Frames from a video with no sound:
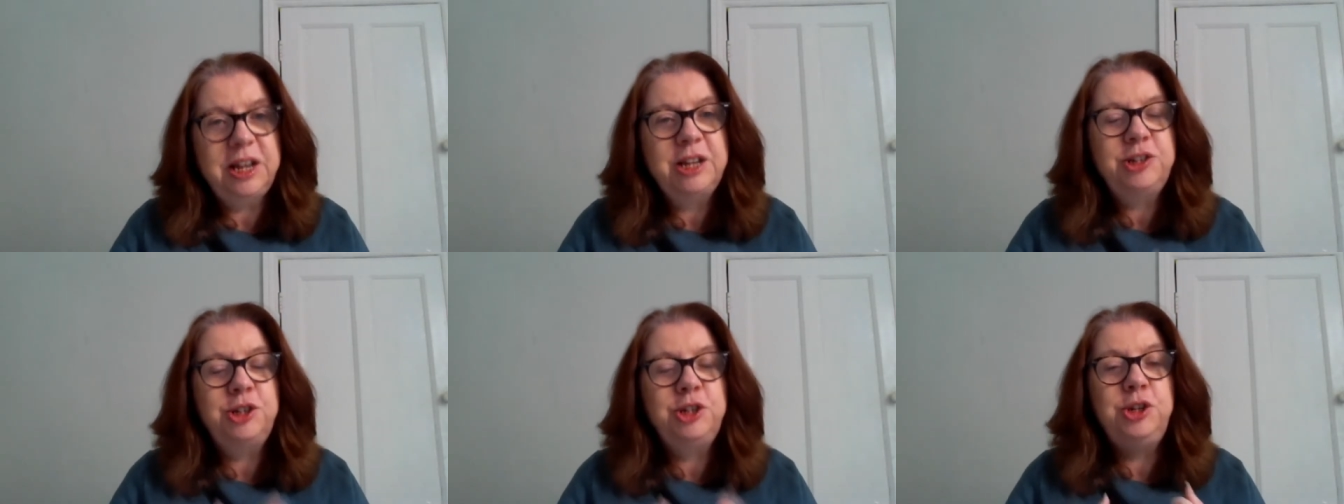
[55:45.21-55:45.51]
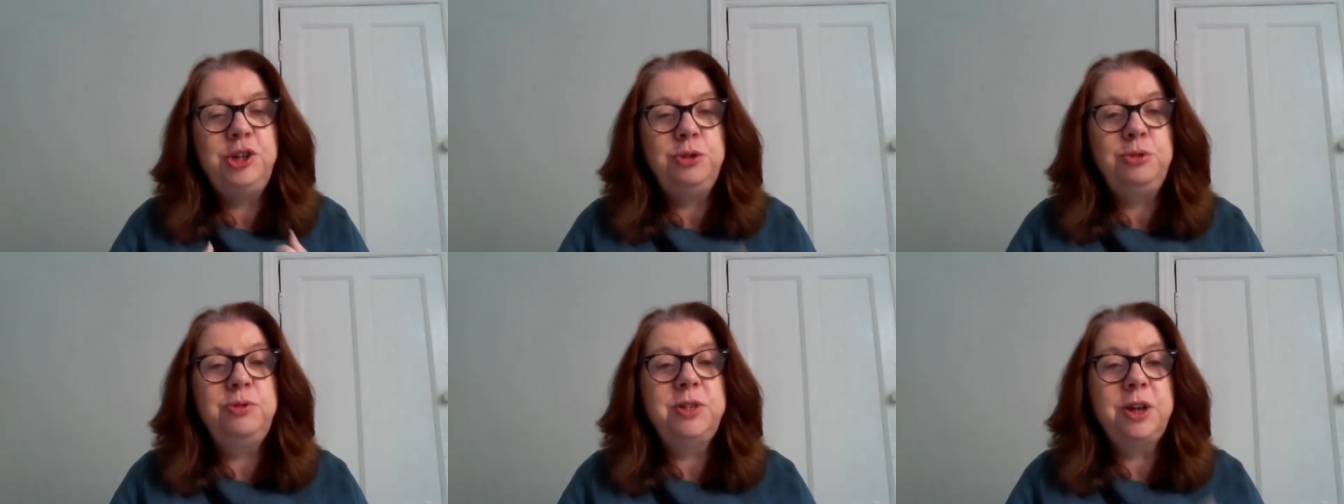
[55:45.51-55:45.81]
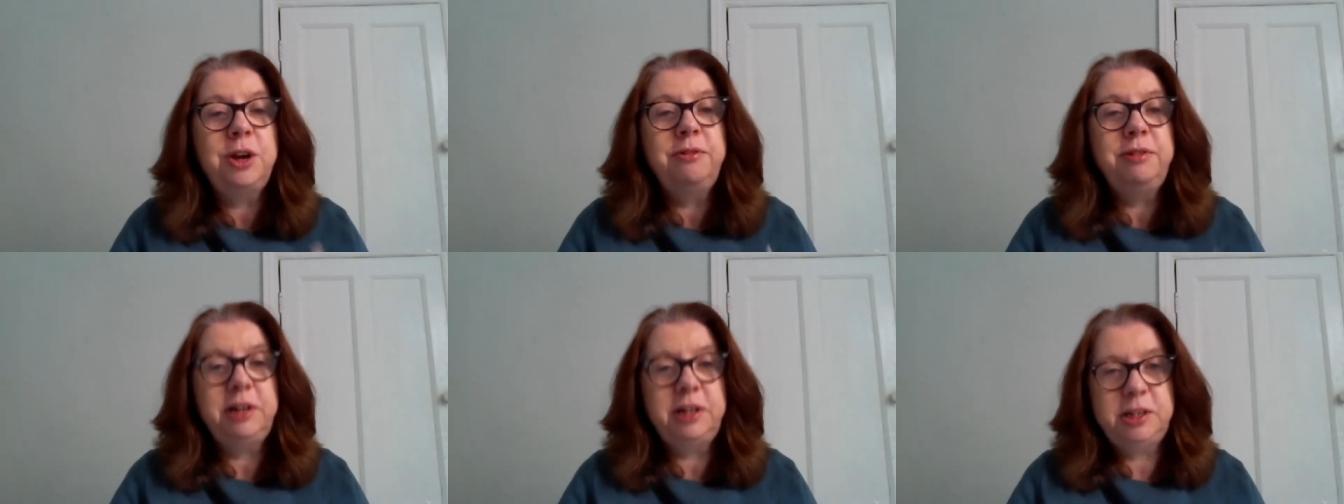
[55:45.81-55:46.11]
to use
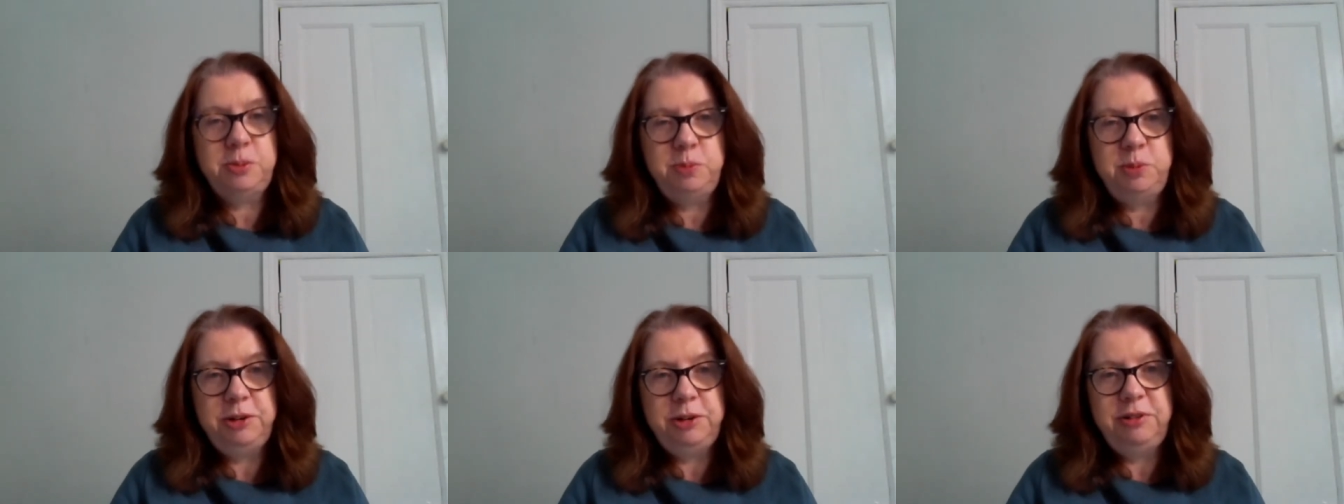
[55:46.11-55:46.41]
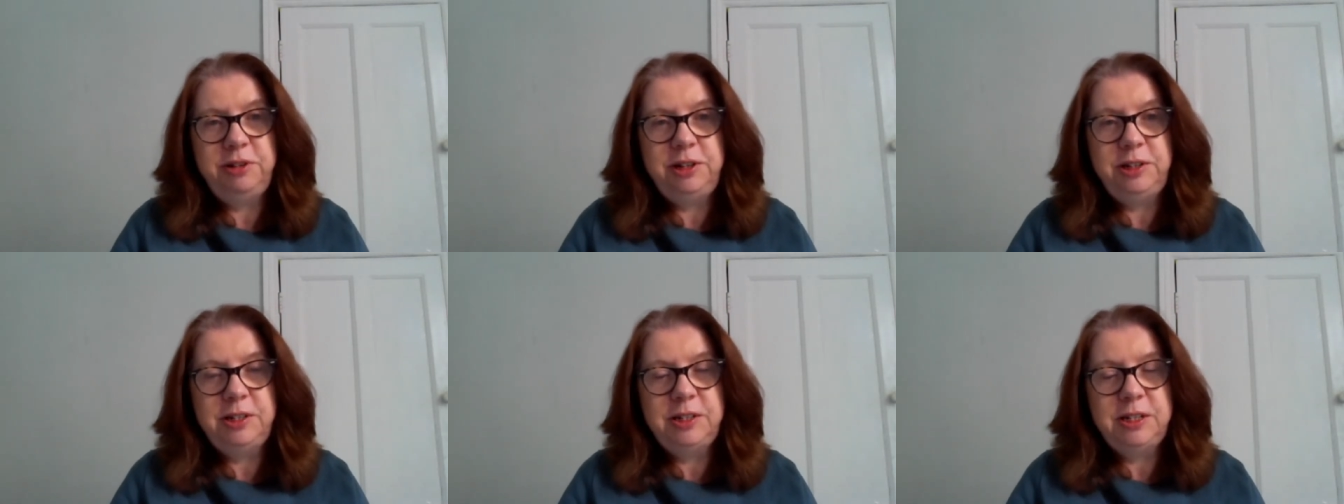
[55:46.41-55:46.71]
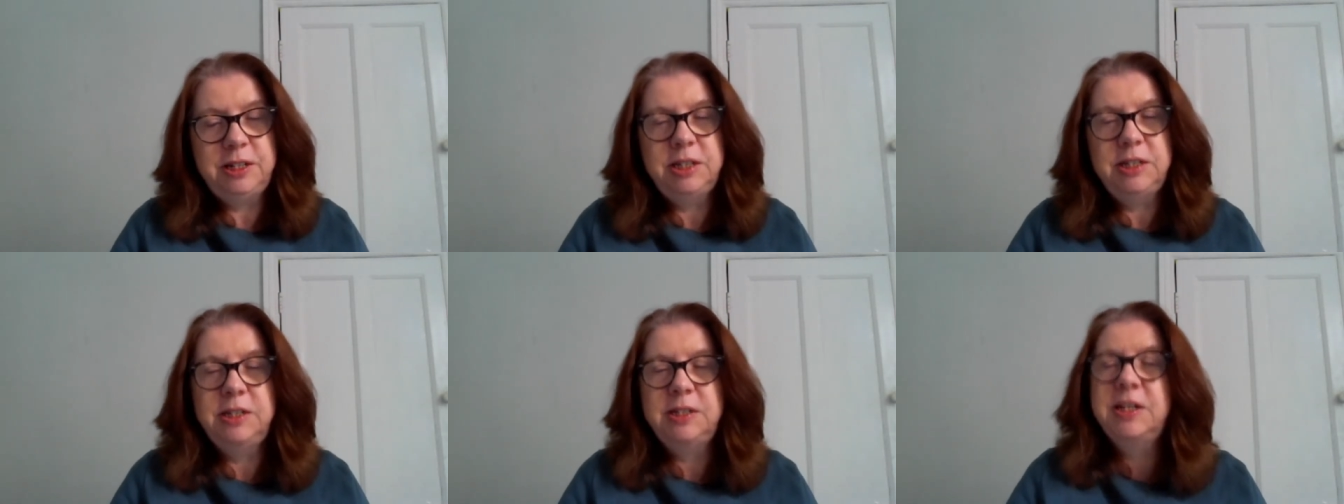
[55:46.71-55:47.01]
our
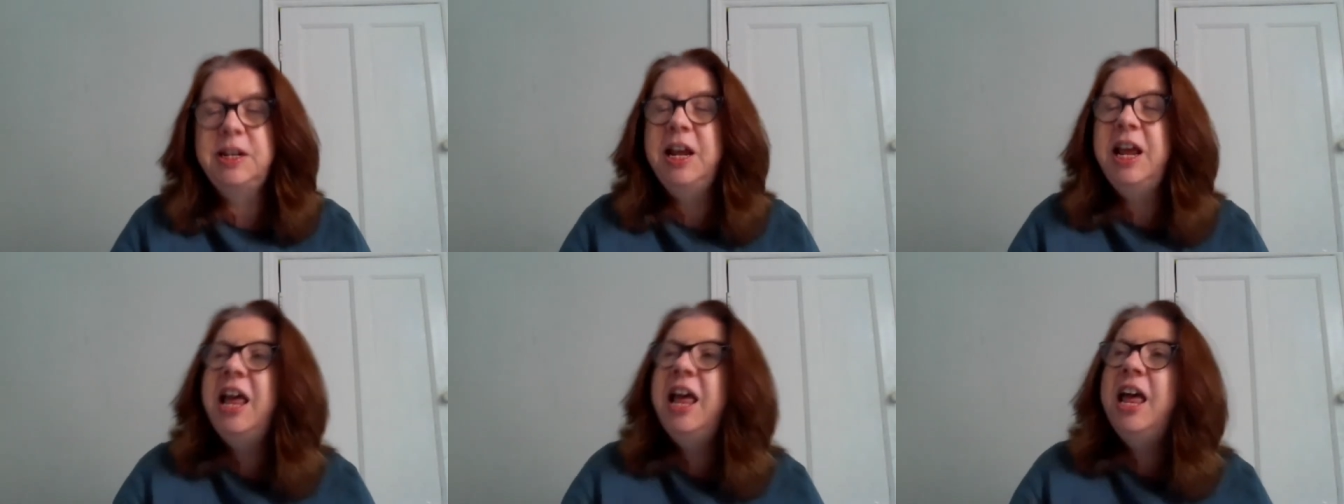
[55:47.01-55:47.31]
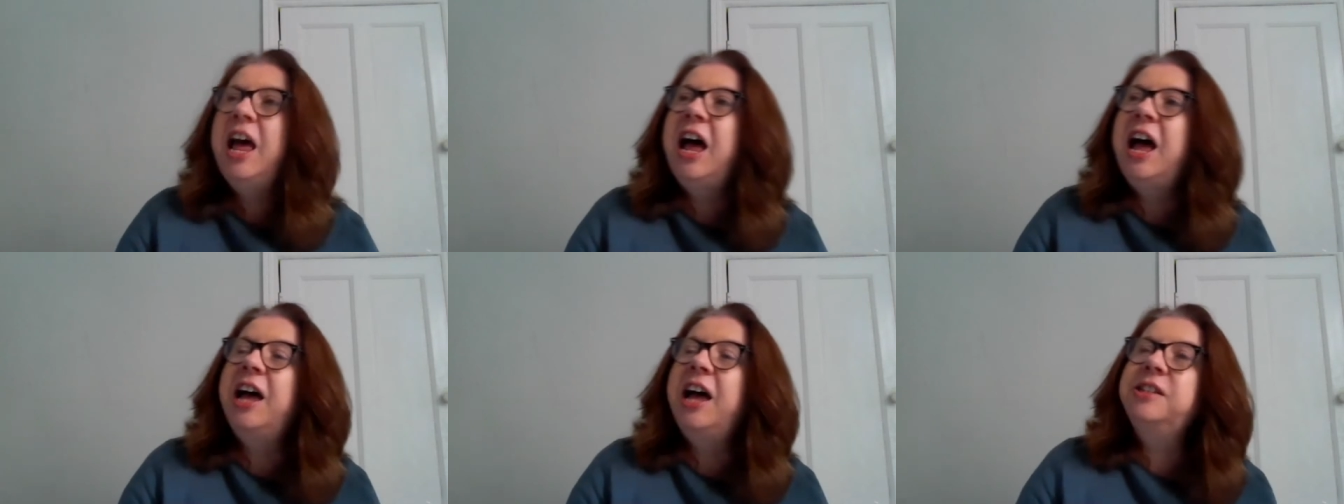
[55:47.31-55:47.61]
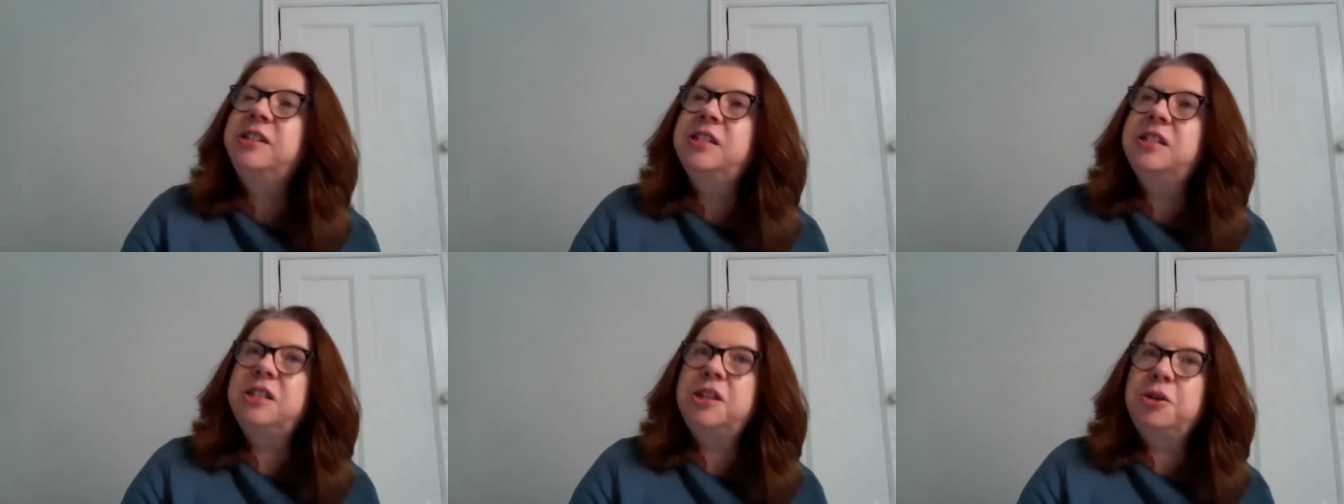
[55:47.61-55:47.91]
experiences.
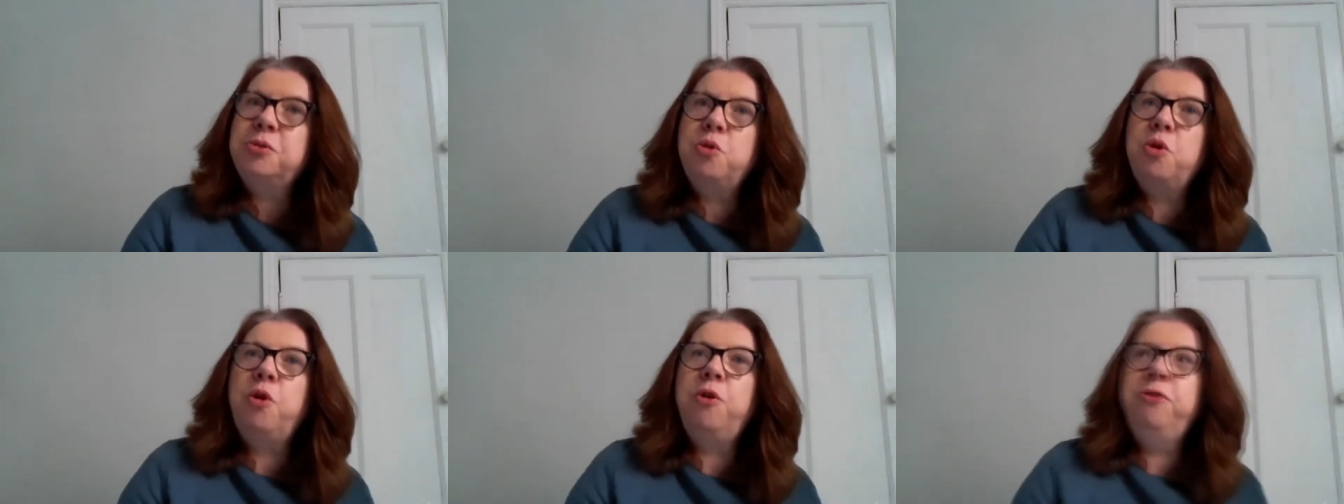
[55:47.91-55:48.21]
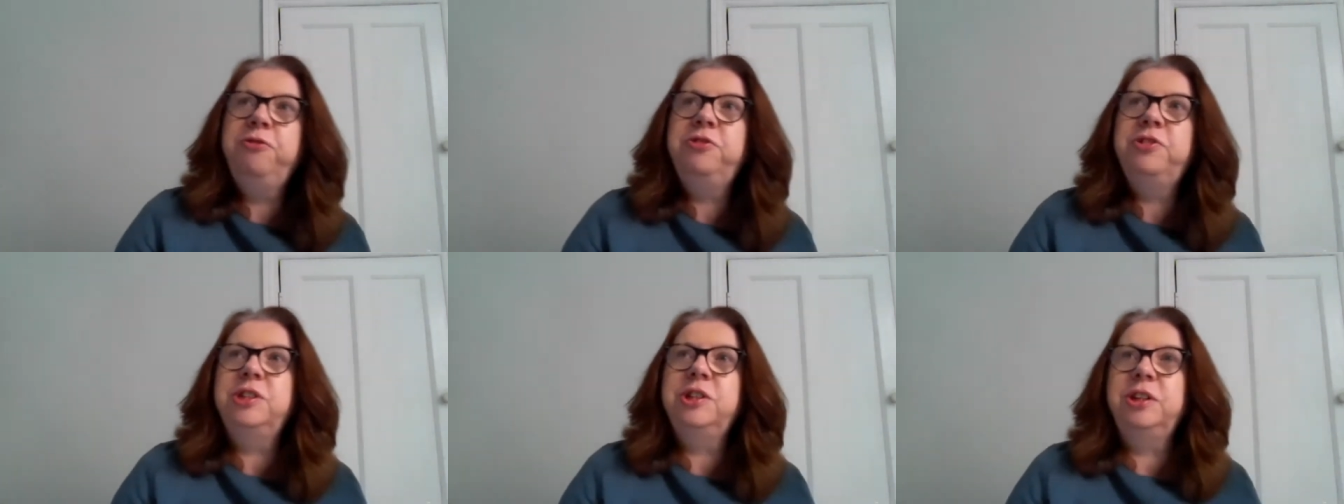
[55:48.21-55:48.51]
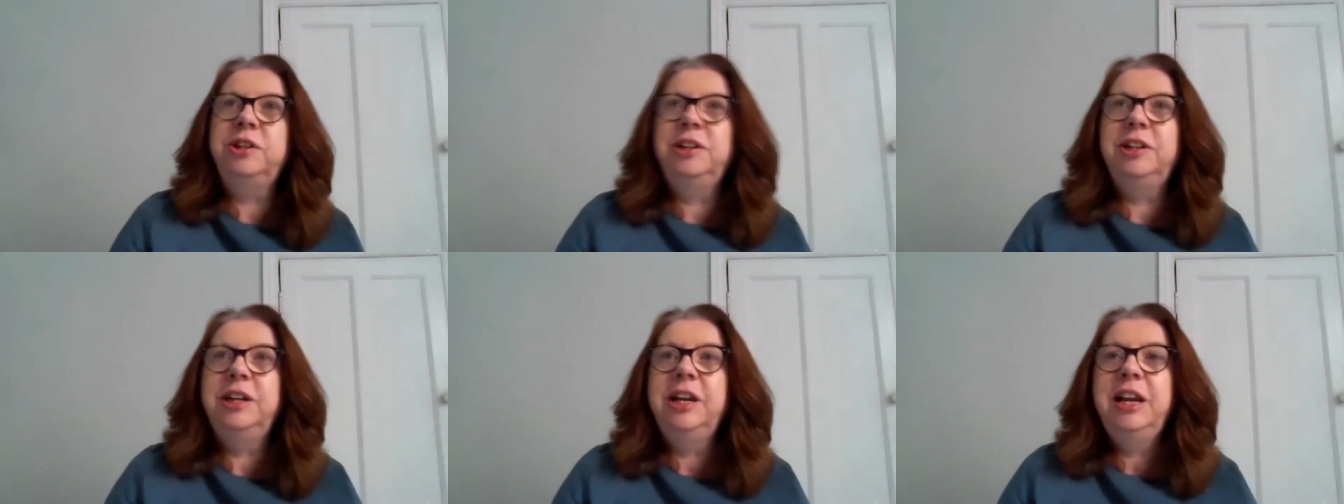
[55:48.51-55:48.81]
And so
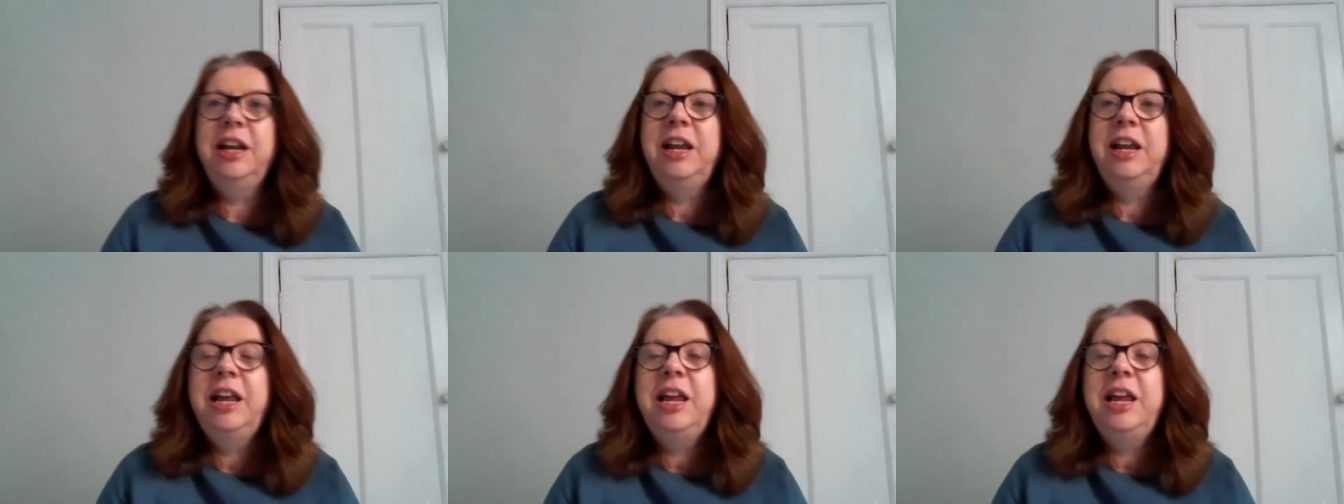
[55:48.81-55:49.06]
often